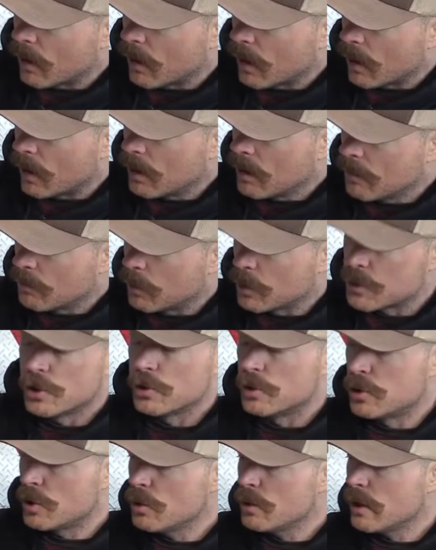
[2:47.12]
are. What
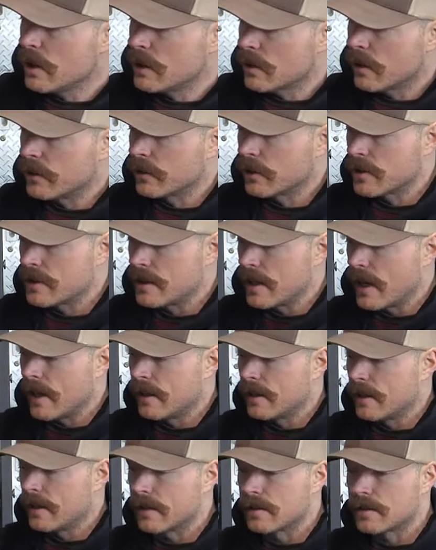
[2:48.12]
you do need to
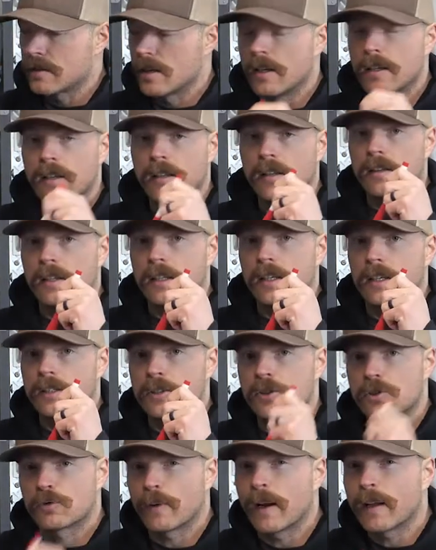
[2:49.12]
understand is the
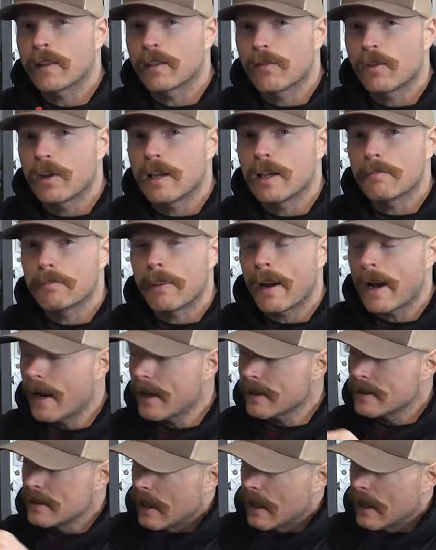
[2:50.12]
strength of the impact